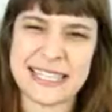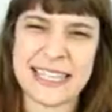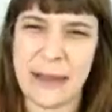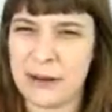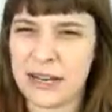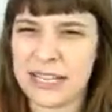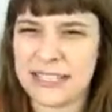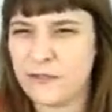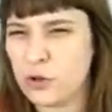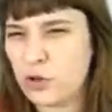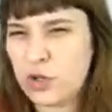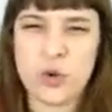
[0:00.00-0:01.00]
Seven, because if
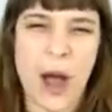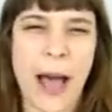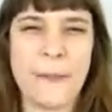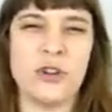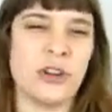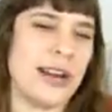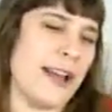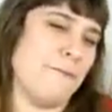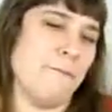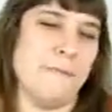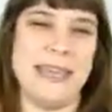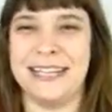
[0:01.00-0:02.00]
you do, um, you're gonna
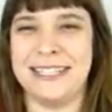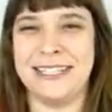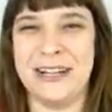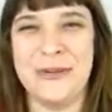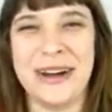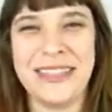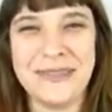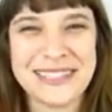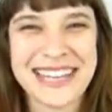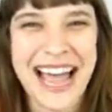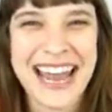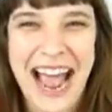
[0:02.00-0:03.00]
have me to deal with, was
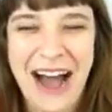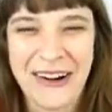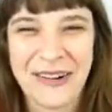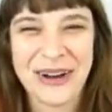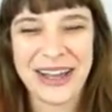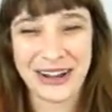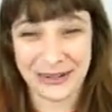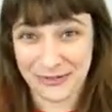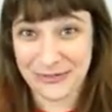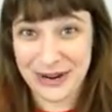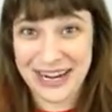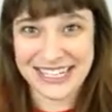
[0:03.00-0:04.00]
kind of how it
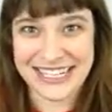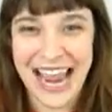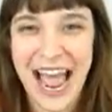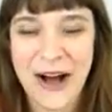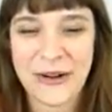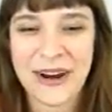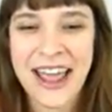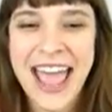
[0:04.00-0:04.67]
went down. And